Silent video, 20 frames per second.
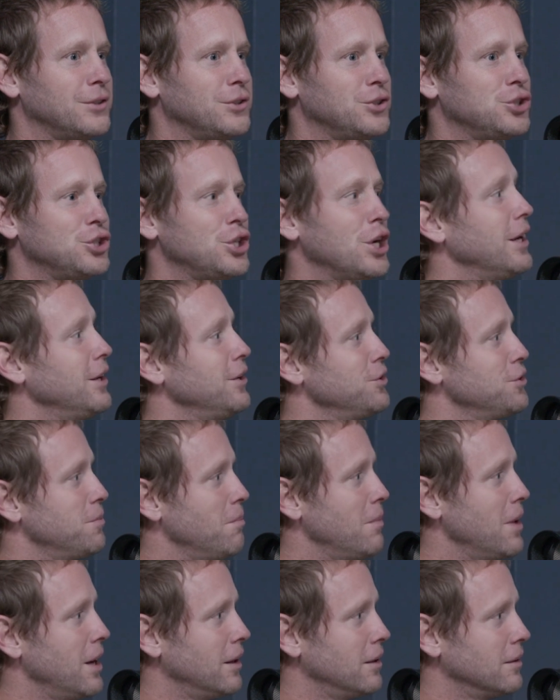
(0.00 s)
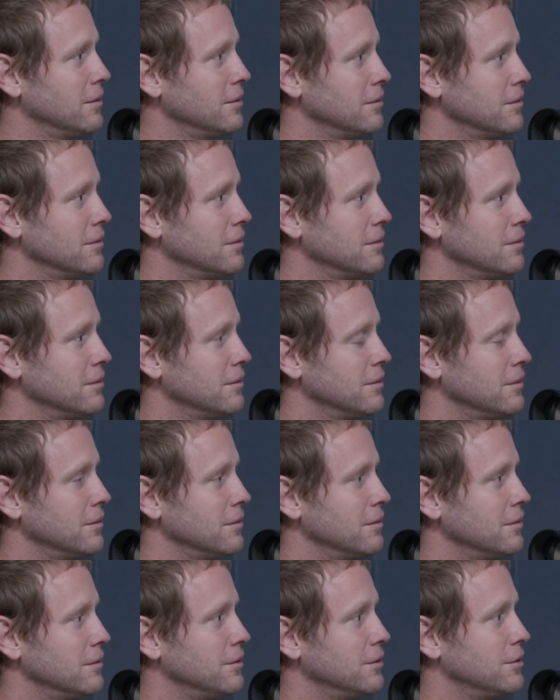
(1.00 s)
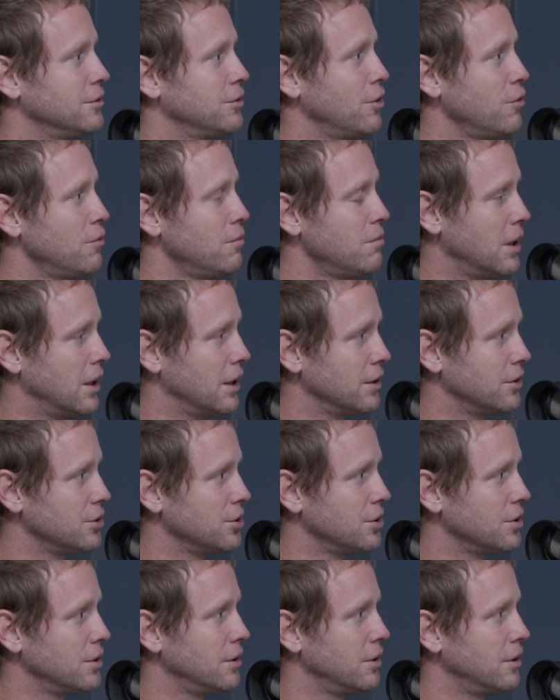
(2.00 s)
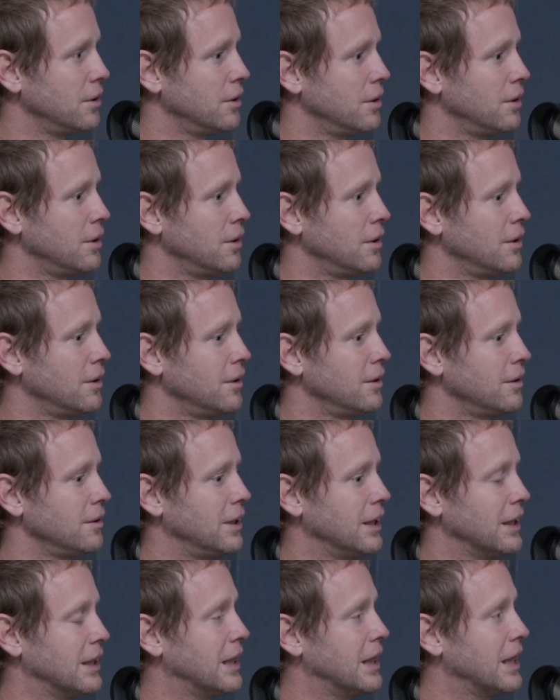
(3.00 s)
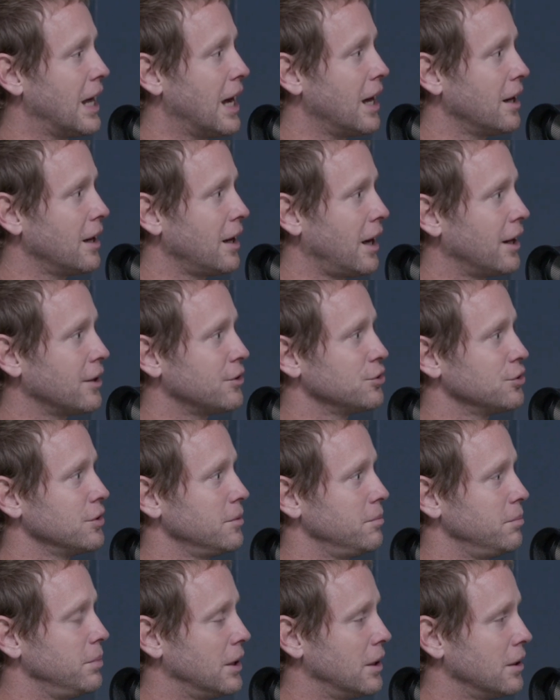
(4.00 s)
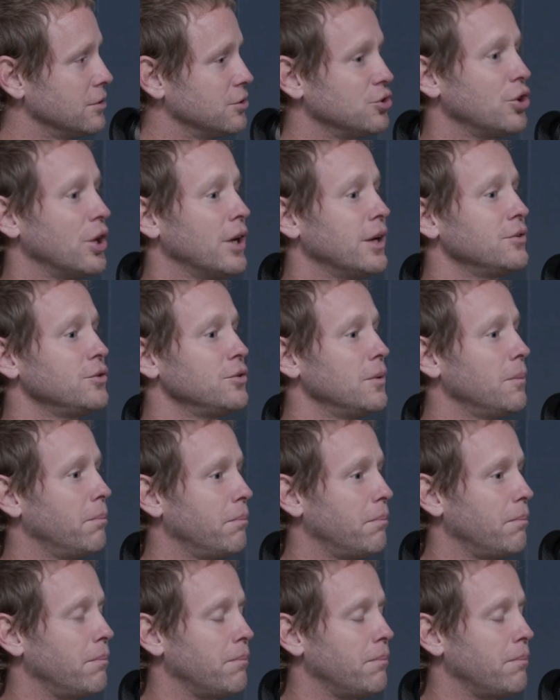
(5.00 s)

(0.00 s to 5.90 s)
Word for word: change men so much that that actually becomes trying to.